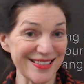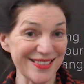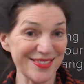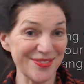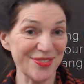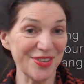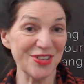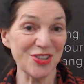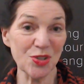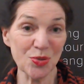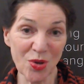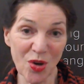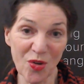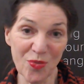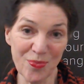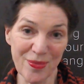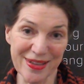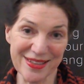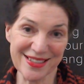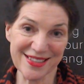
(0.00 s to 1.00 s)
for the 12
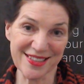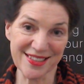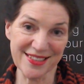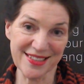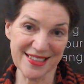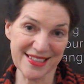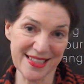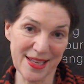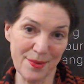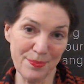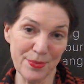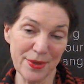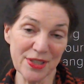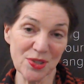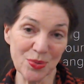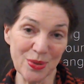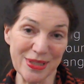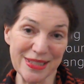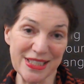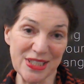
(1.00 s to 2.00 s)
months to December
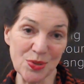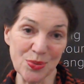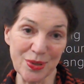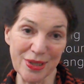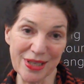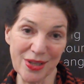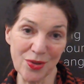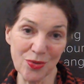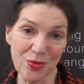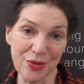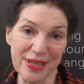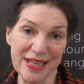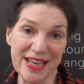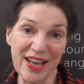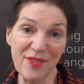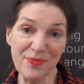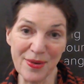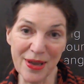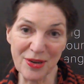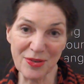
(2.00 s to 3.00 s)
2023
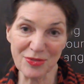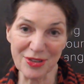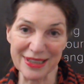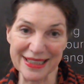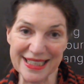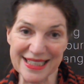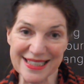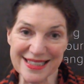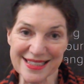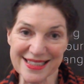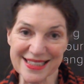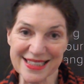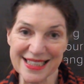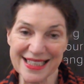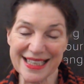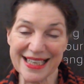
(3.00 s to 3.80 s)
have been released,